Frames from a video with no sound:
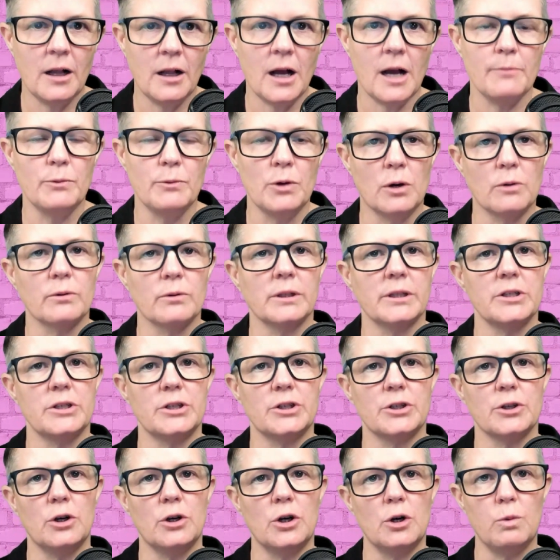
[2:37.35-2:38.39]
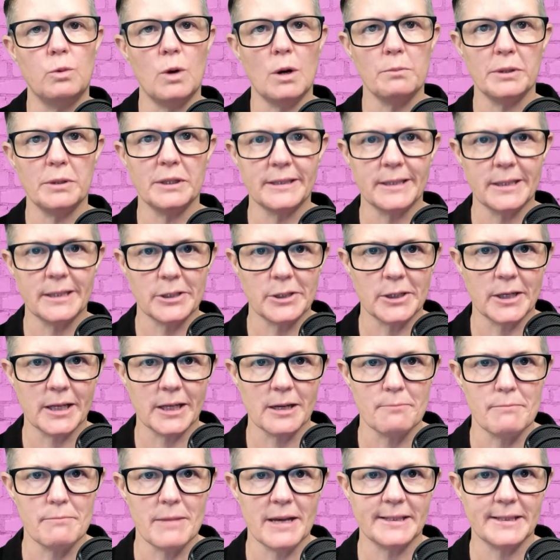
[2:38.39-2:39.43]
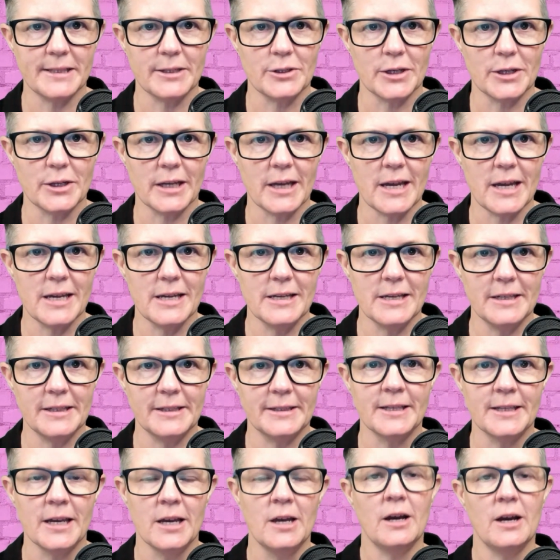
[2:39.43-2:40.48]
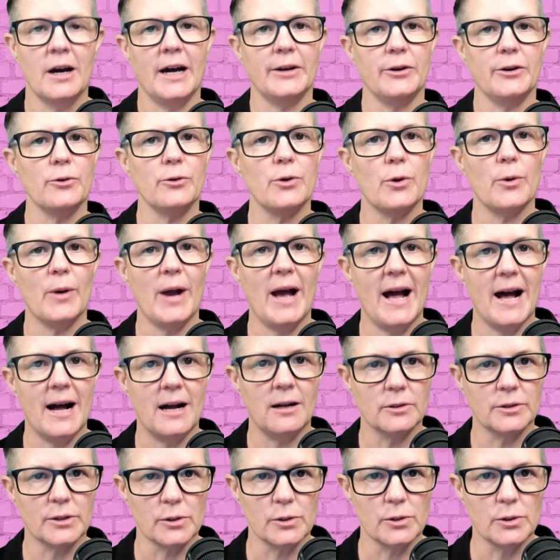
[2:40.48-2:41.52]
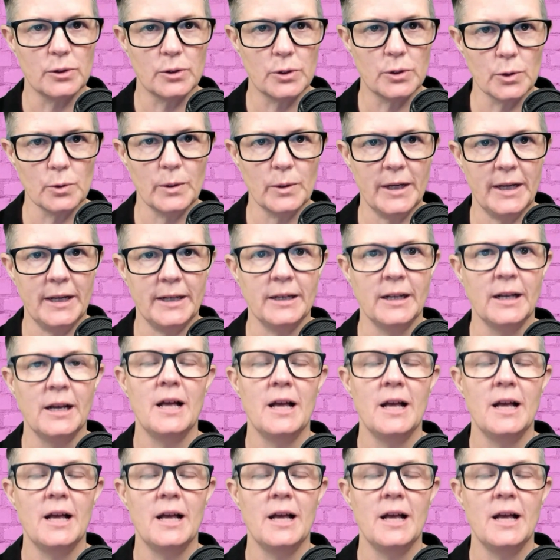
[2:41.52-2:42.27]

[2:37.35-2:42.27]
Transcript: I'm not really sure what positioning and messaging is, I don't know how to do it,